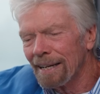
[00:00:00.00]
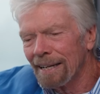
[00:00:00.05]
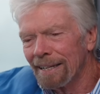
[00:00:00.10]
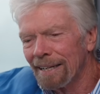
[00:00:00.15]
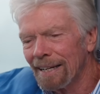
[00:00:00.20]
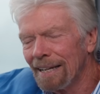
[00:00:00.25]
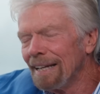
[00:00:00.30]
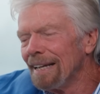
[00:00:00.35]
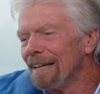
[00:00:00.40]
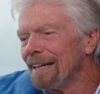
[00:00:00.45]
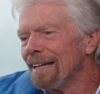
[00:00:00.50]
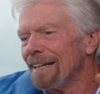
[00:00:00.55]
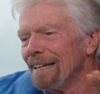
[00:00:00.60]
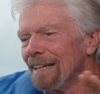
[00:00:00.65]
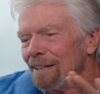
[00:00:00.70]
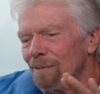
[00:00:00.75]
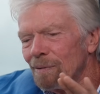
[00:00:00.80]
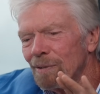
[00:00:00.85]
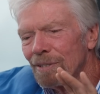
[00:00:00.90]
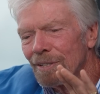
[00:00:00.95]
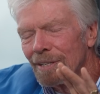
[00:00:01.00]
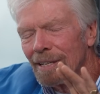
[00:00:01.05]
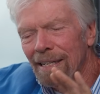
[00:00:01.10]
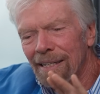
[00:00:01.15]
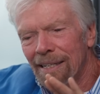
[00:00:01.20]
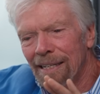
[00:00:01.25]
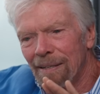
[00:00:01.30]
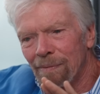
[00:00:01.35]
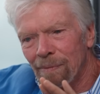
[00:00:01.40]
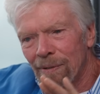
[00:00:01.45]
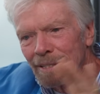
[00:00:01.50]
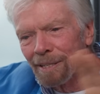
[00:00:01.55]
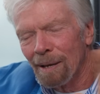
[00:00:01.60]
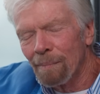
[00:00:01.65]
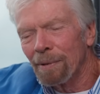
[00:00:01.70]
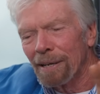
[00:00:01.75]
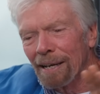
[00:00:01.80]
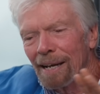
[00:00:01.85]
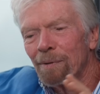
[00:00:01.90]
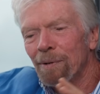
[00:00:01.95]
And it was it, was
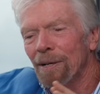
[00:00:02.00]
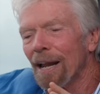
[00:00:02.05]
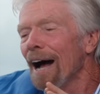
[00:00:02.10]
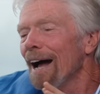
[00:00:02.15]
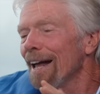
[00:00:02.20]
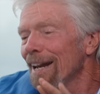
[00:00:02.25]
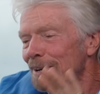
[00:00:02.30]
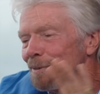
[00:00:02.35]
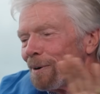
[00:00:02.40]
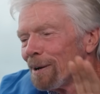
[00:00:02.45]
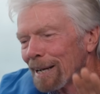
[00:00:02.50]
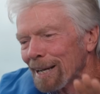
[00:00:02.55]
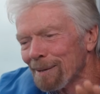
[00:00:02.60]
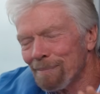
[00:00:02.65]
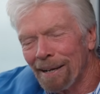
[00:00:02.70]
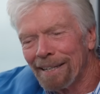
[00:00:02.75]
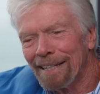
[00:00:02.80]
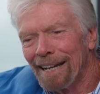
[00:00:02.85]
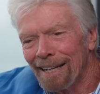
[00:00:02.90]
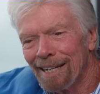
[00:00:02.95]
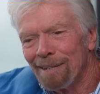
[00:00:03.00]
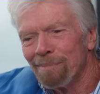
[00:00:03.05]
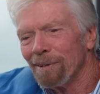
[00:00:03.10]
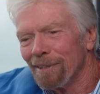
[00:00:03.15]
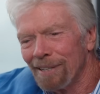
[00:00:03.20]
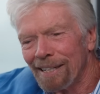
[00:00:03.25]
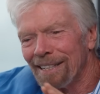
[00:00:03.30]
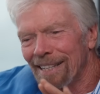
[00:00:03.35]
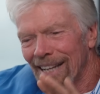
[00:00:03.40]
something I would highly recommend anybody